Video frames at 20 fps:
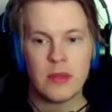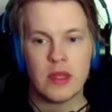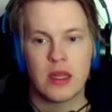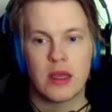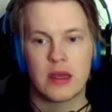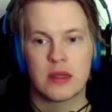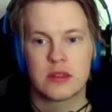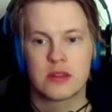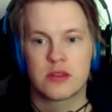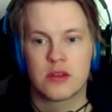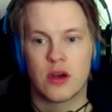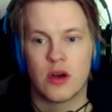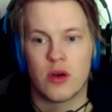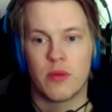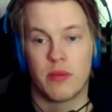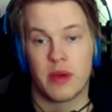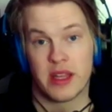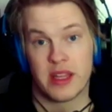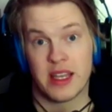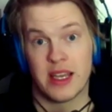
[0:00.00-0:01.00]
So,
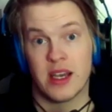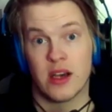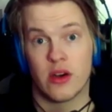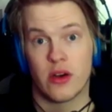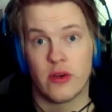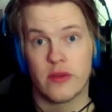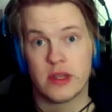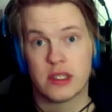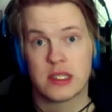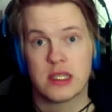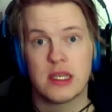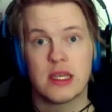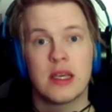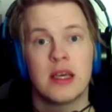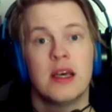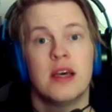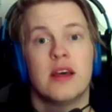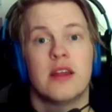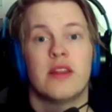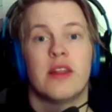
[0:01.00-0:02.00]
but yeah, obviously
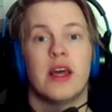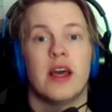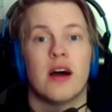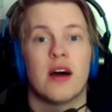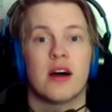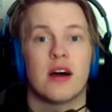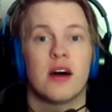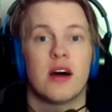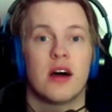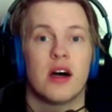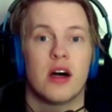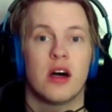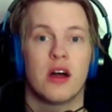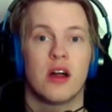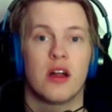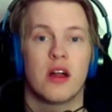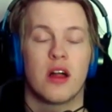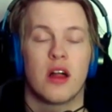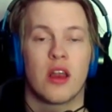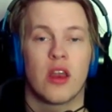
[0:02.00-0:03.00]
there are
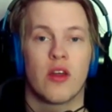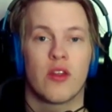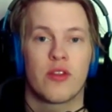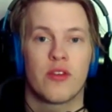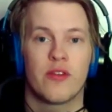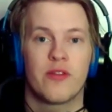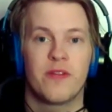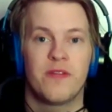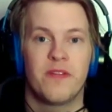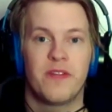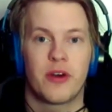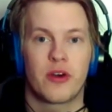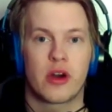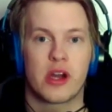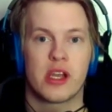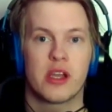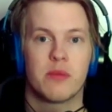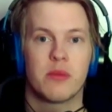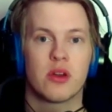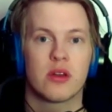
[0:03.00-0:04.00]
a lot of
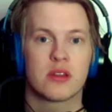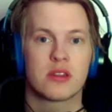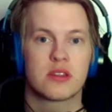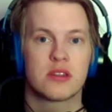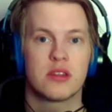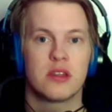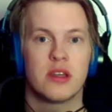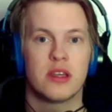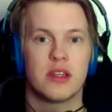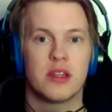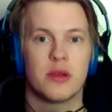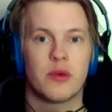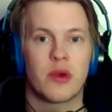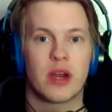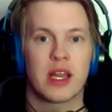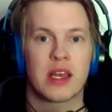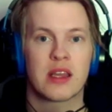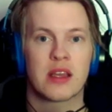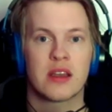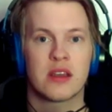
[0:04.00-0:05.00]
variables in the
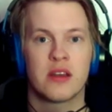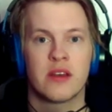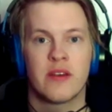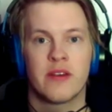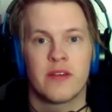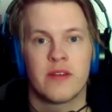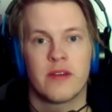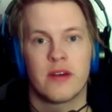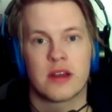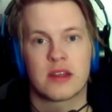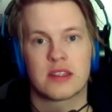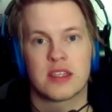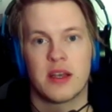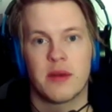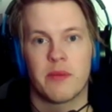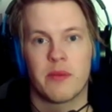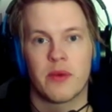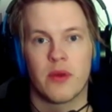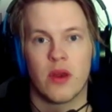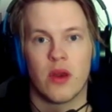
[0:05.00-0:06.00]
rally, for
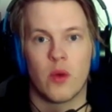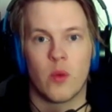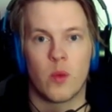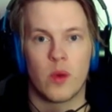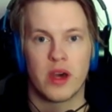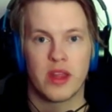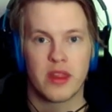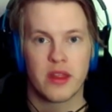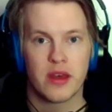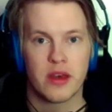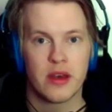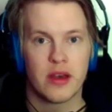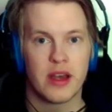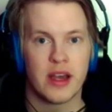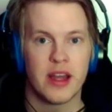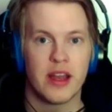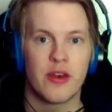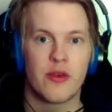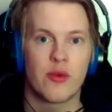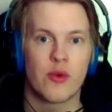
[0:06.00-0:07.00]
example weather
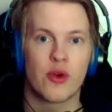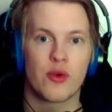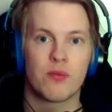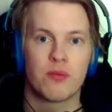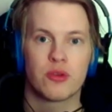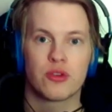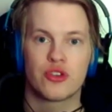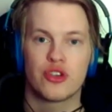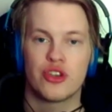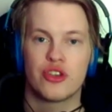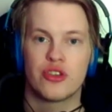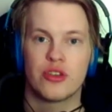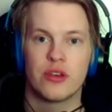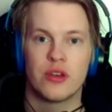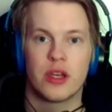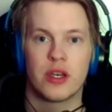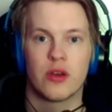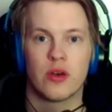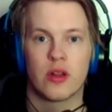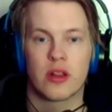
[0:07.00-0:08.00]
and road position
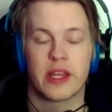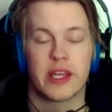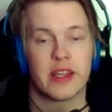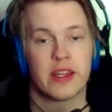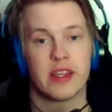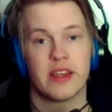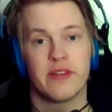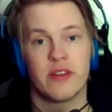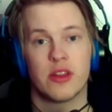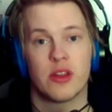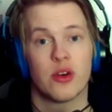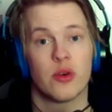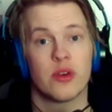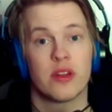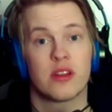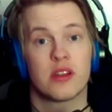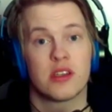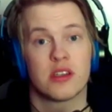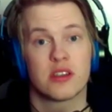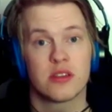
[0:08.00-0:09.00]
and all that, even though
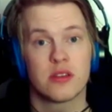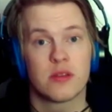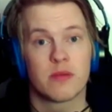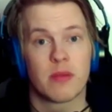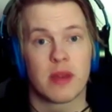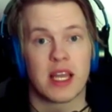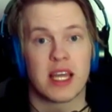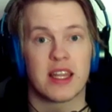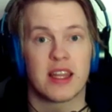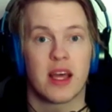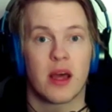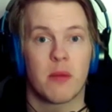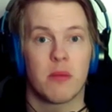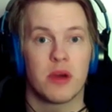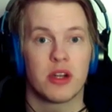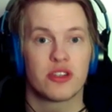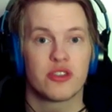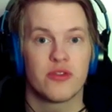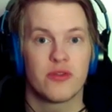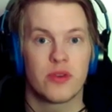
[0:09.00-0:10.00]
it doesn't play that
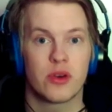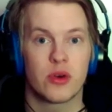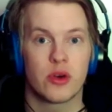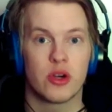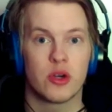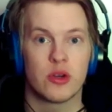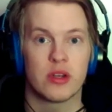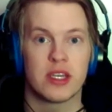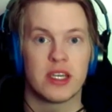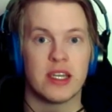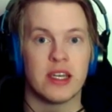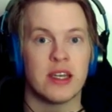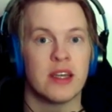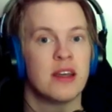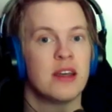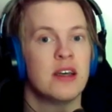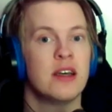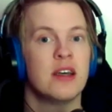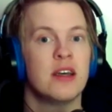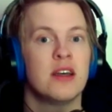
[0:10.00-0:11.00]
much of a role in
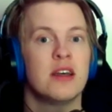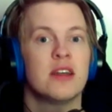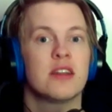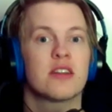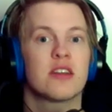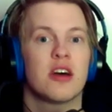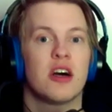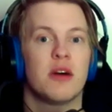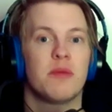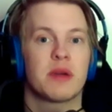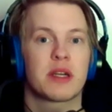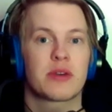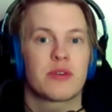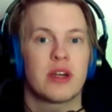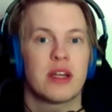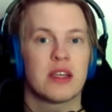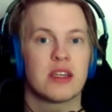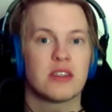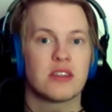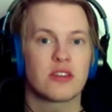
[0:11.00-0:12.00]
tarmac
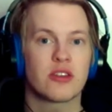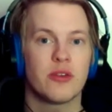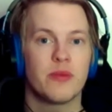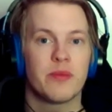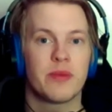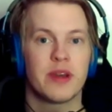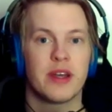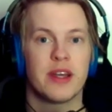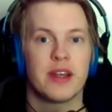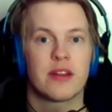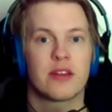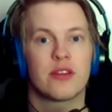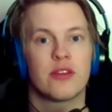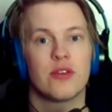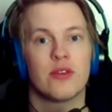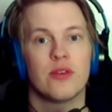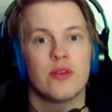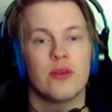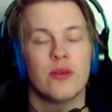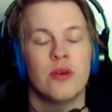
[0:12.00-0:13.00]
rallies compared to